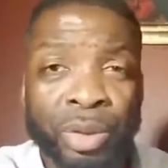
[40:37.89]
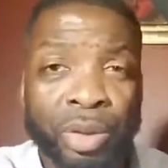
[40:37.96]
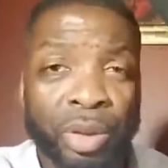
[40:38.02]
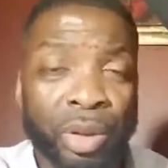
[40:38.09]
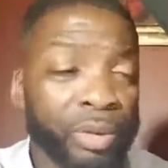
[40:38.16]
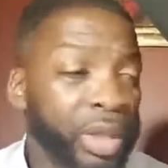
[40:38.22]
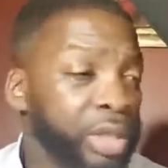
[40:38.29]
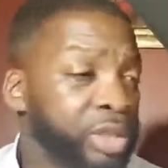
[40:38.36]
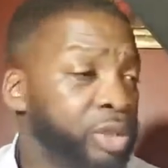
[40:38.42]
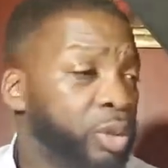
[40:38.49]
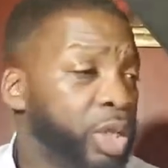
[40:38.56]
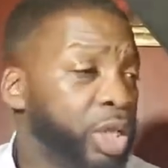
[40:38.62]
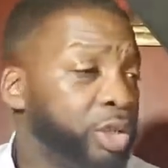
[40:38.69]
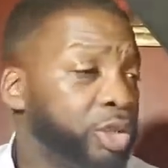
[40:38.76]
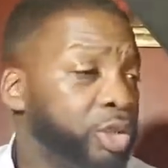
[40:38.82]
there's
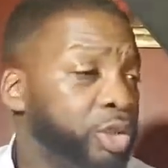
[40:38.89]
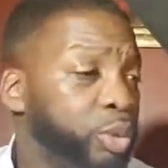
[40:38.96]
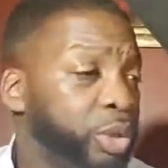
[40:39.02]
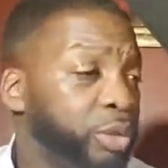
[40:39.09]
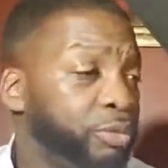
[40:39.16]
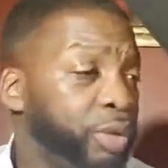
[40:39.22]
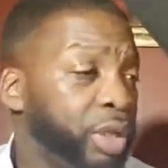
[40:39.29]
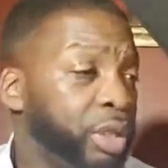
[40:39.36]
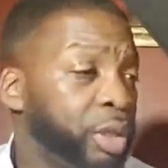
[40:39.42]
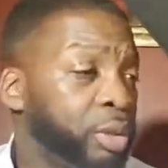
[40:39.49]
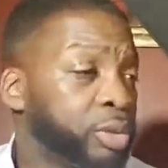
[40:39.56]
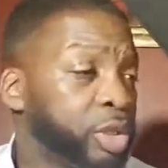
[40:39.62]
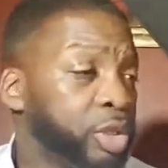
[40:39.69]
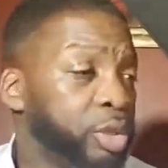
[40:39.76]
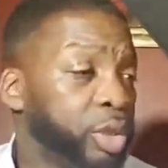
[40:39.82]
no issues with the
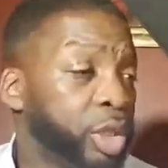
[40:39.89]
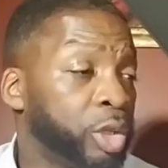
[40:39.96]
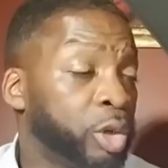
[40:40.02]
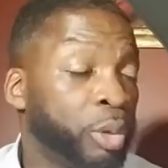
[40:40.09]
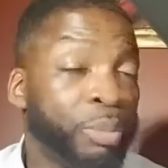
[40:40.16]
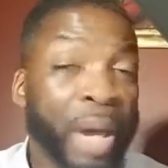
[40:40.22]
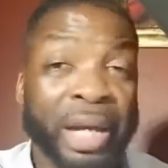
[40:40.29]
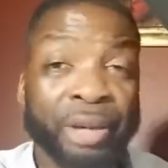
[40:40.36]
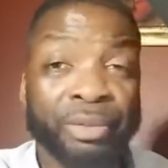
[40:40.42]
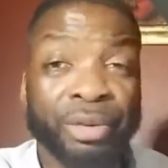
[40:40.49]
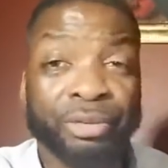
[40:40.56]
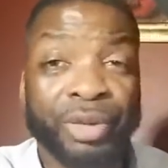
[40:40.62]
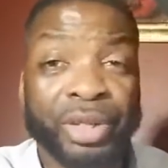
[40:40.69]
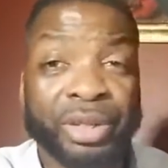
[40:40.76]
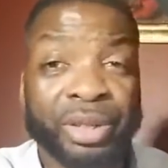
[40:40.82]
videos and you can go back and
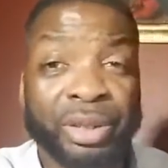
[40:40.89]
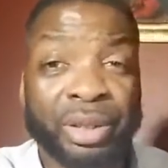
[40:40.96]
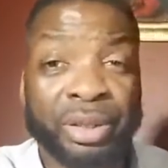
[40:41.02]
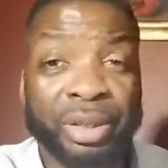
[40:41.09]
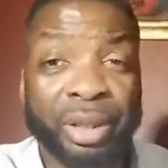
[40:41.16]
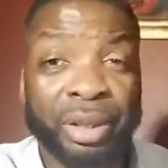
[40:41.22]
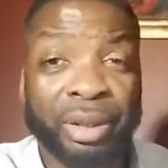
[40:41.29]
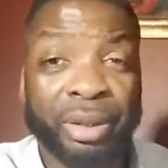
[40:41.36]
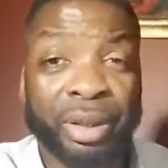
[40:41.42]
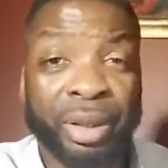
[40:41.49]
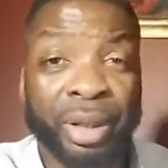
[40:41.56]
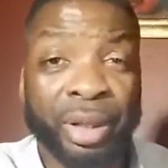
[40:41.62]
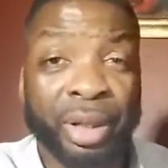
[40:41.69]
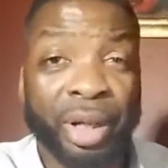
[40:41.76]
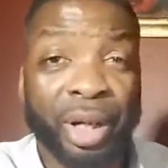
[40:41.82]
revisit this here.
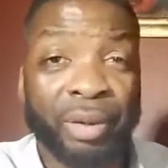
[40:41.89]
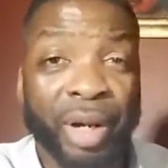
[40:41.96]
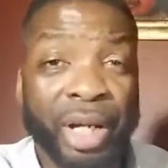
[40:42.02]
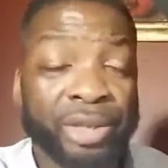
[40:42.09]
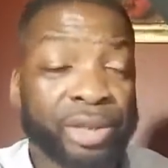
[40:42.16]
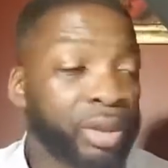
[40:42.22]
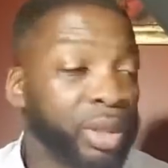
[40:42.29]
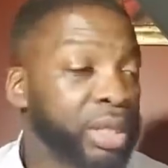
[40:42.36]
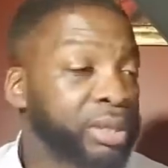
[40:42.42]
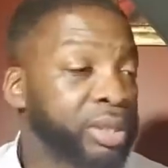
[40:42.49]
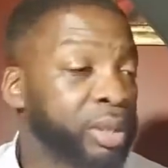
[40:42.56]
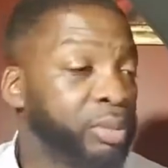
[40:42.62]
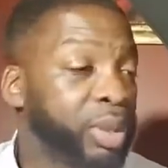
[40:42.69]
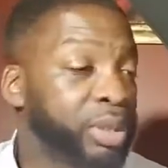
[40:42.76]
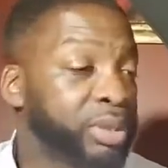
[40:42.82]
All right, so let's
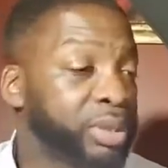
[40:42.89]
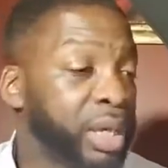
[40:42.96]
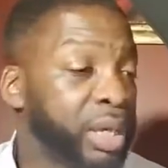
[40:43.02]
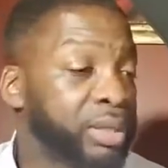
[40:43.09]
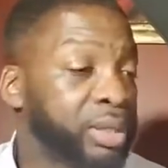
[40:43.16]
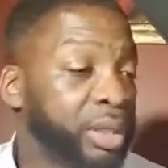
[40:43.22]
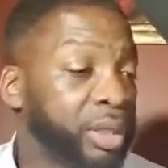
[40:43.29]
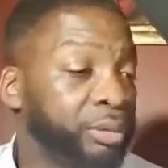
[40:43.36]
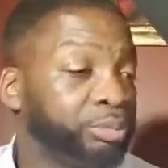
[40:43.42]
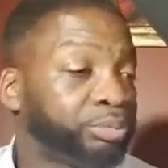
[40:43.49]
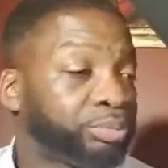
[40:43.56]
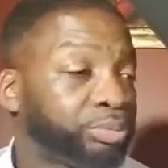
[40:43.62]
see what it says here.